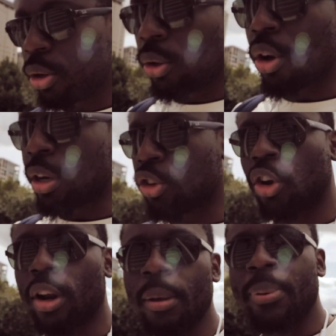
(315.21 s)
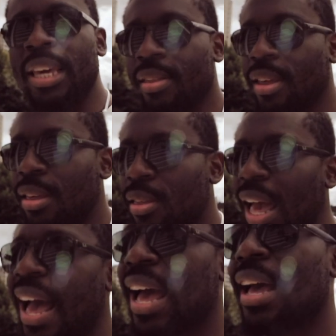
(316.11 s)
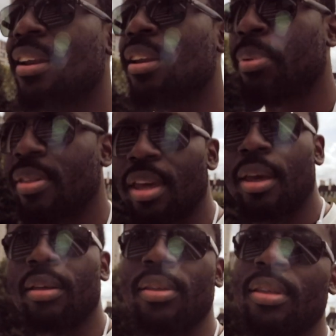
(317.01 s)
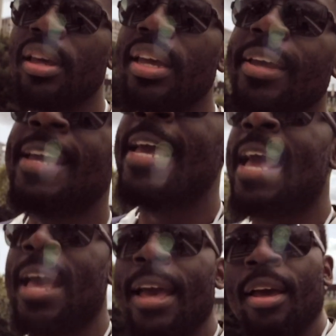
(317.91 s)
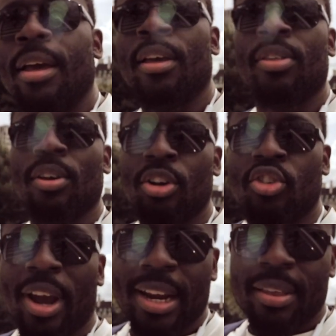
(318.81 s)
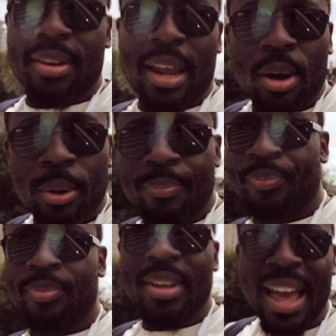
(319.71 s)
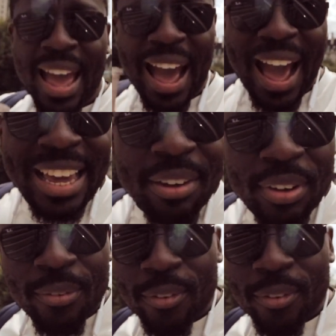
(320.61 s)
know, you got the chocolate pieces and the biscuits. So I'm gonna try this now and give it